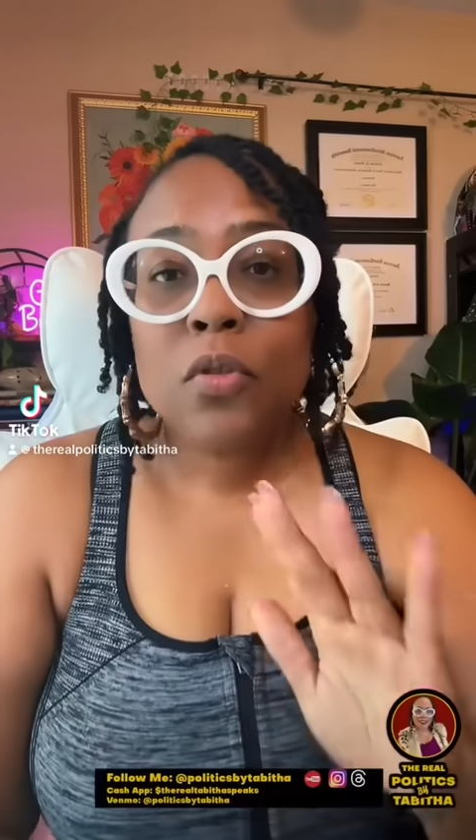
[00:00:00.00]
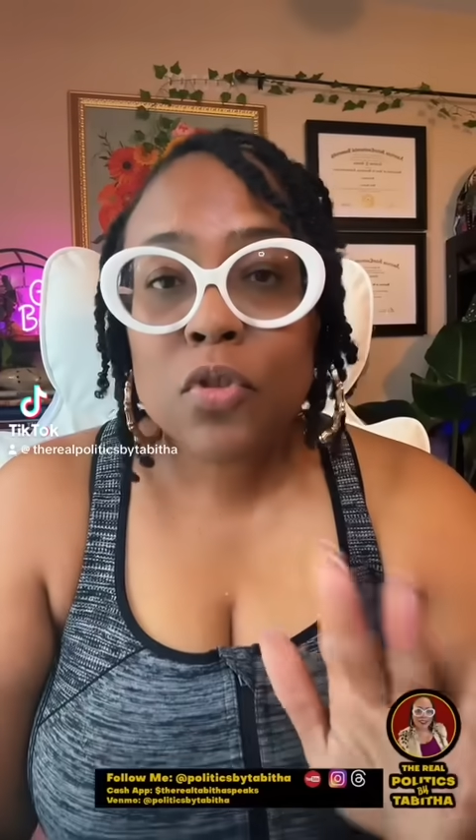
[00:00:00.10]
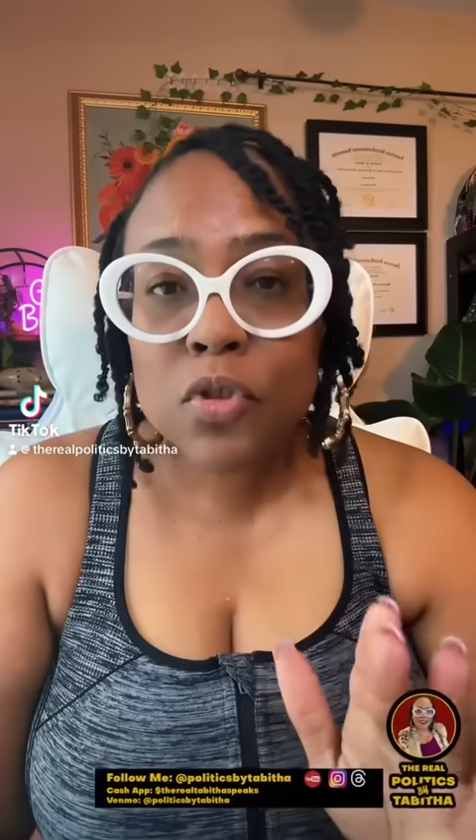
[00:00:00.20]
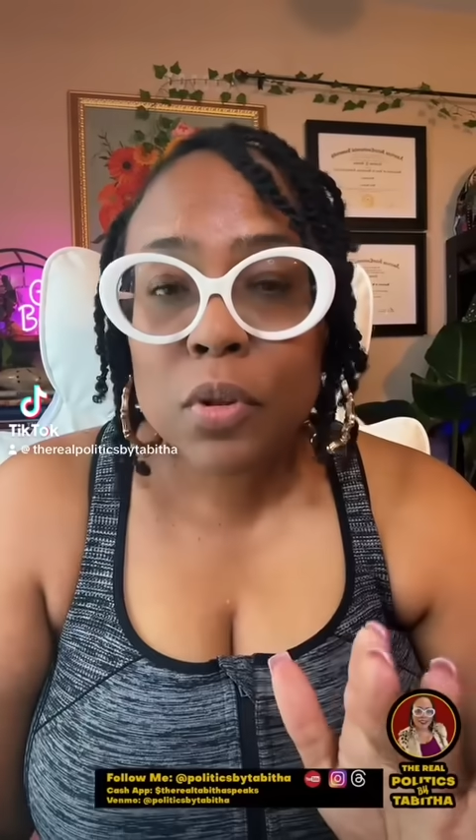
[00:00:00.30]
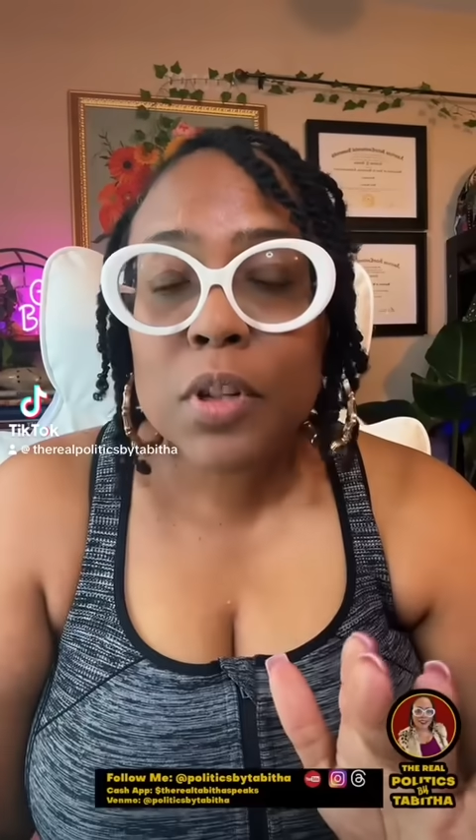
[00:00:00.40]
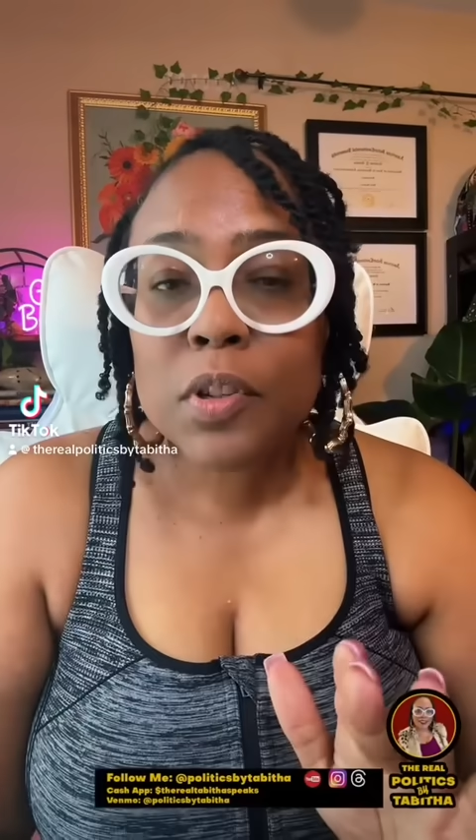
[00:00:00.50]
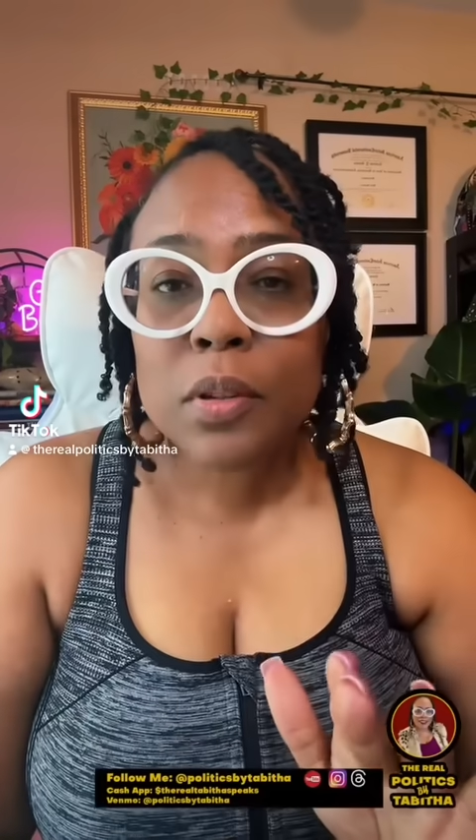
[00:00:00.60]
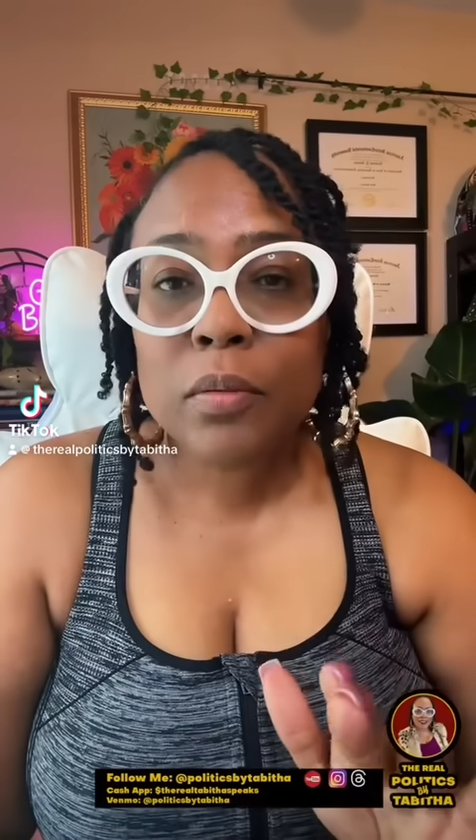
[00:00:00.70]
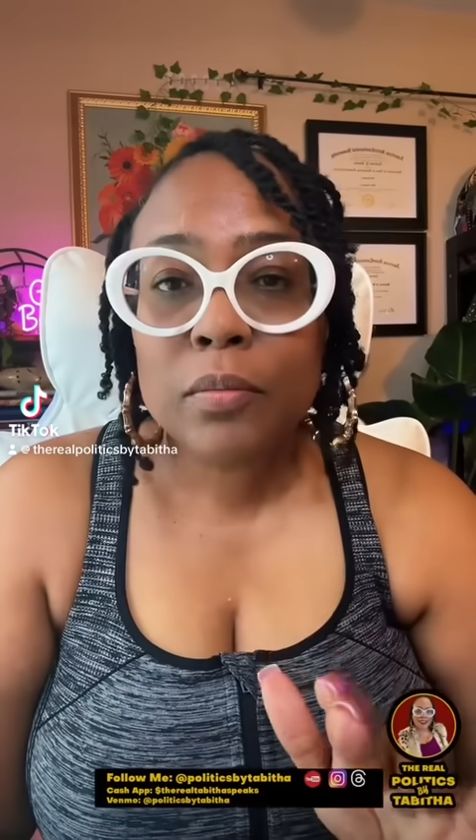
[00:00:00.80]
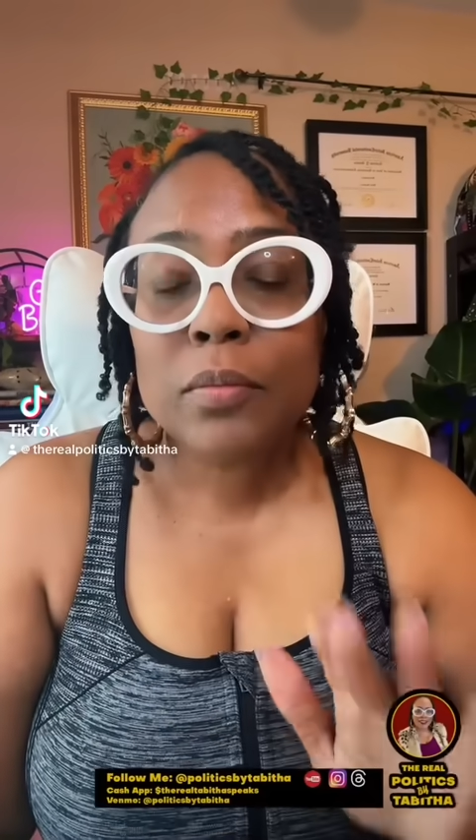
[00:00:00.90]
Georgia,
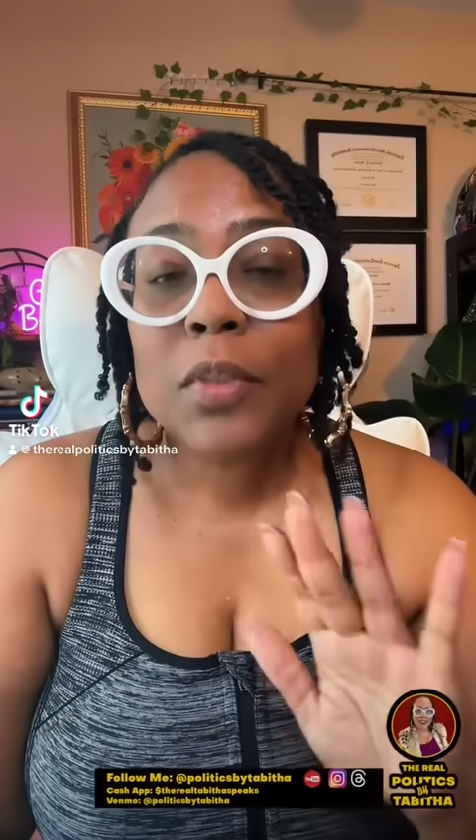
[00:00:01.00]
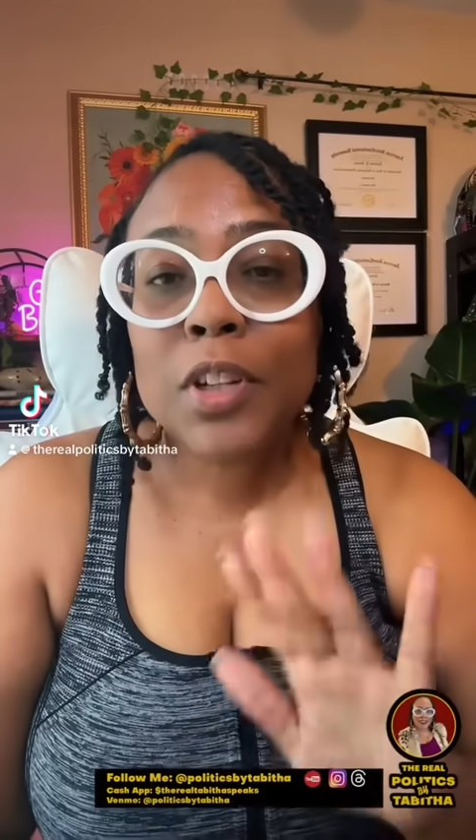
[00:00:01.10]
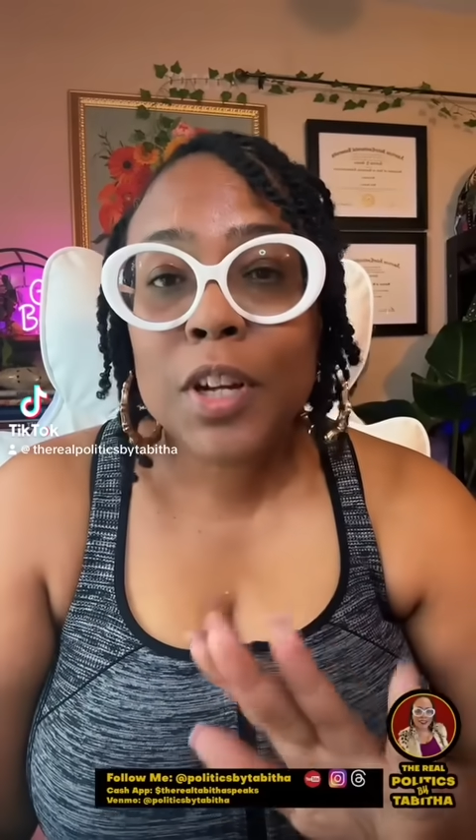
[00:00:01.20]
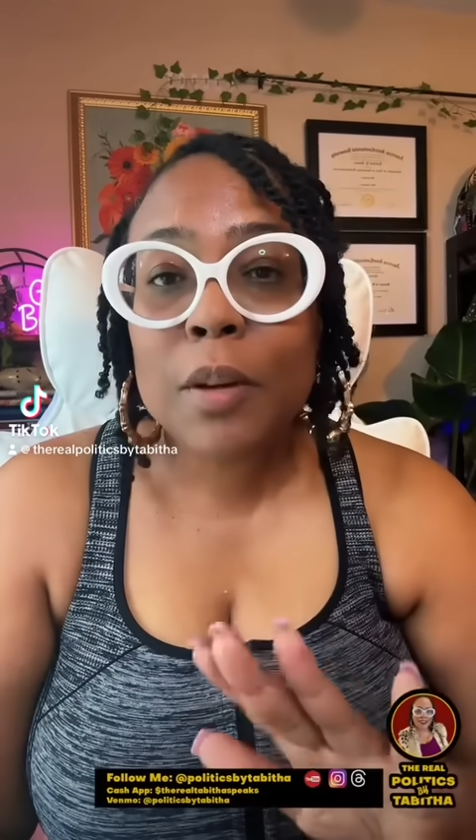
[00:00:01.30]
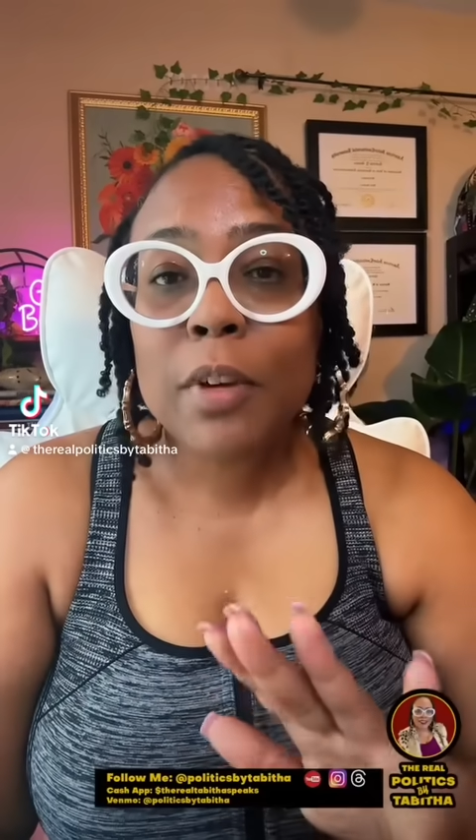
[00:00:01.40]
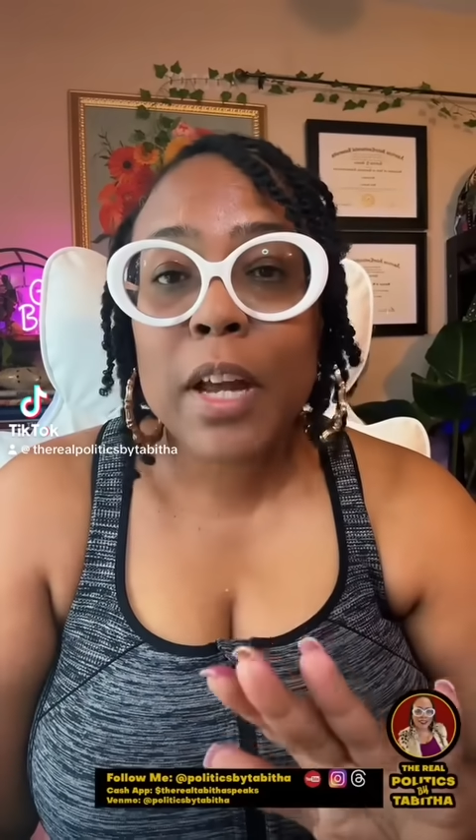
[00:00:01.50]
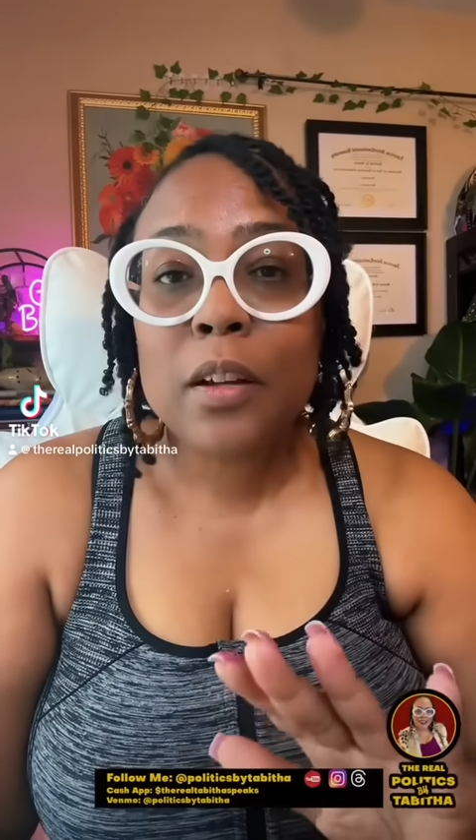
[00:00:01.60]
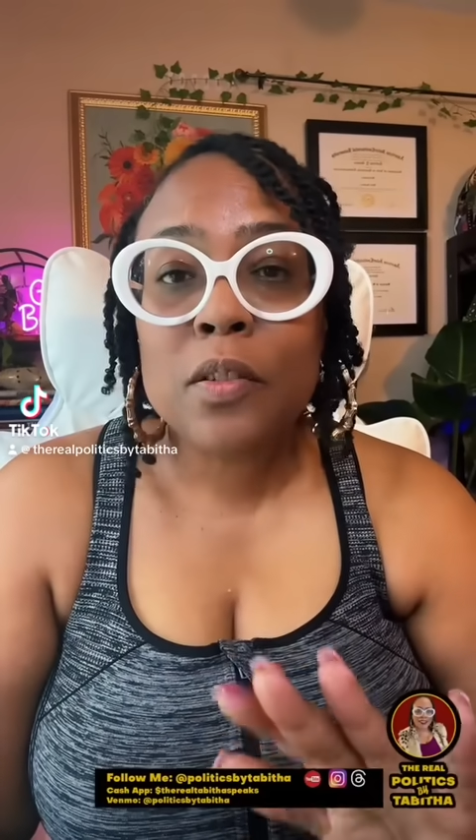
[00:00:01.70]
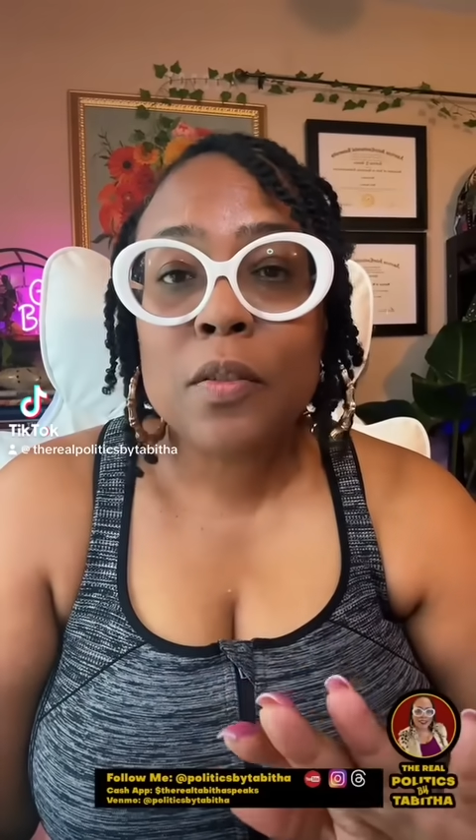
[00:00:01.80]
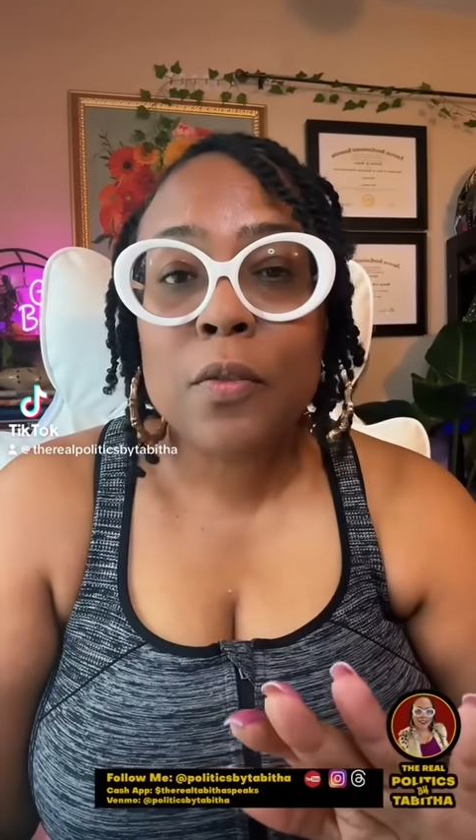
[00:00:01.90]
come
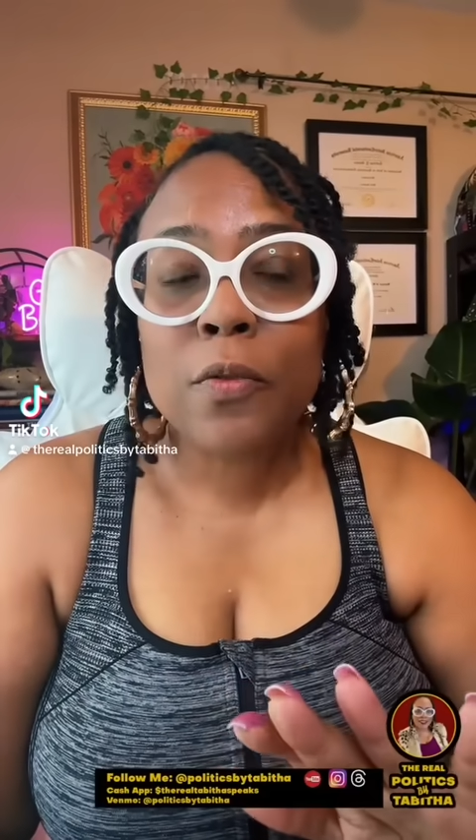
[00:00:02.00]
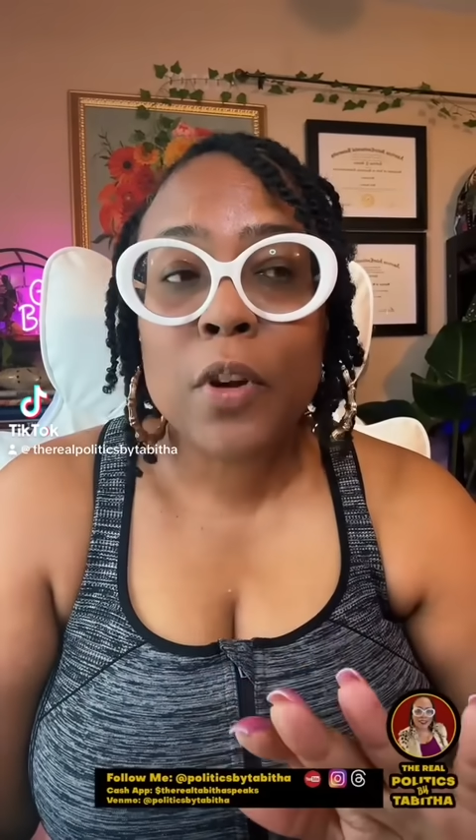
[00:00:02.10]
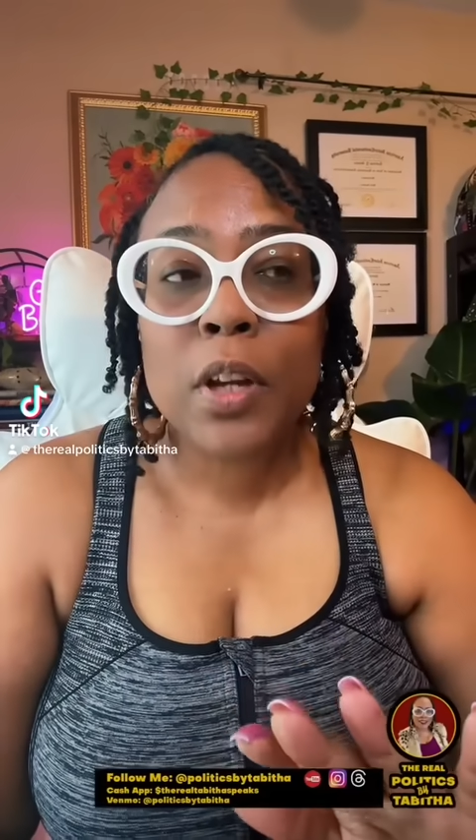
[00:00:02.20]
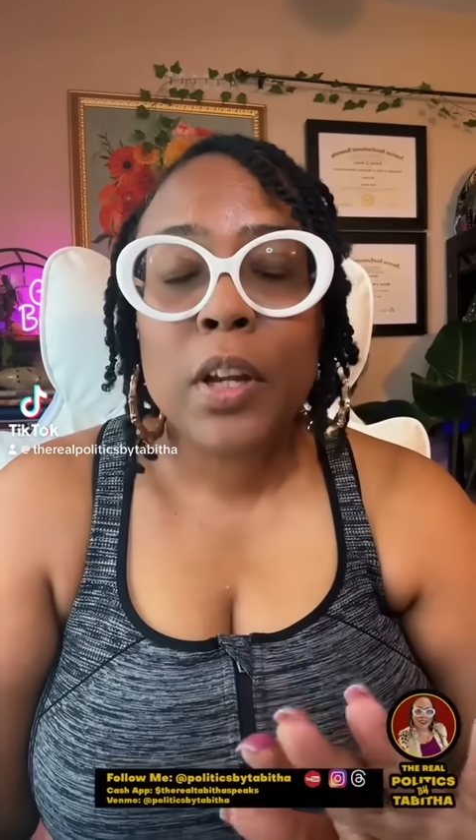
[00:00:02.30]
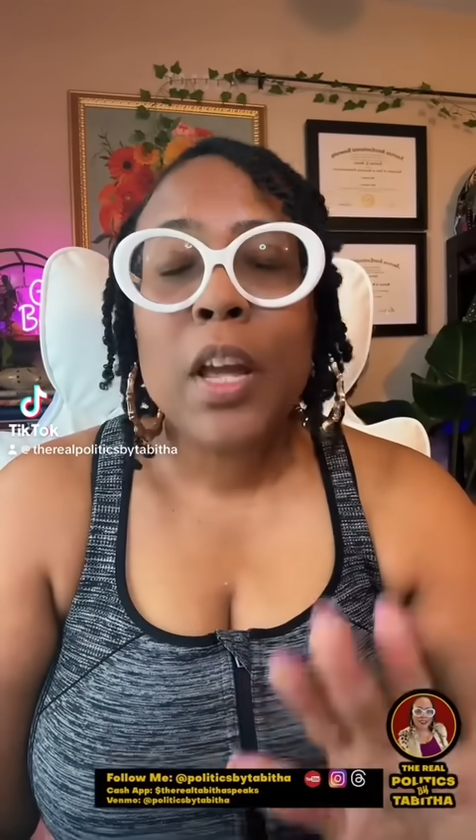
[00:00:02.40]
down to the front.